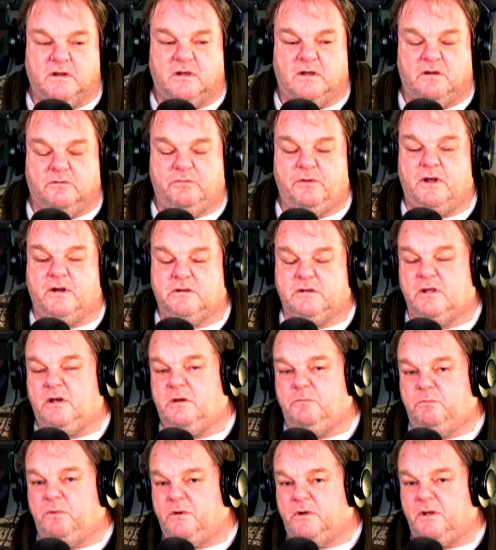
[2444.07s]
In fact,
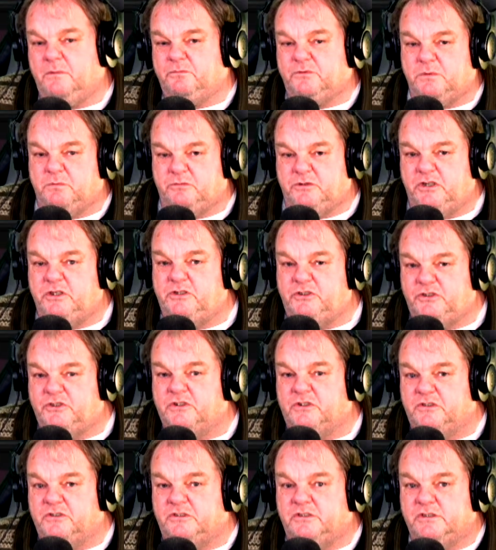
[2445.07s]
I put up some
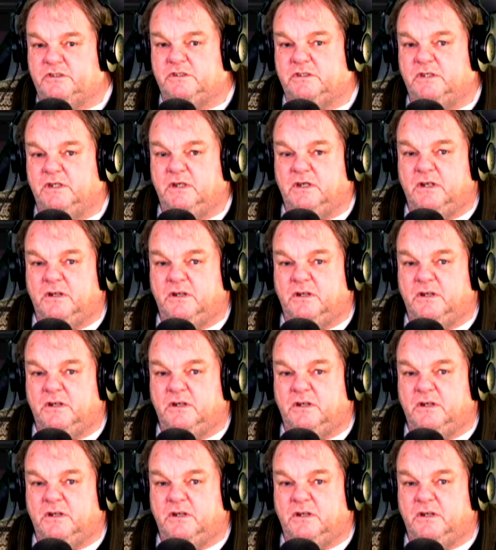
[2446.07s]
t-shirts,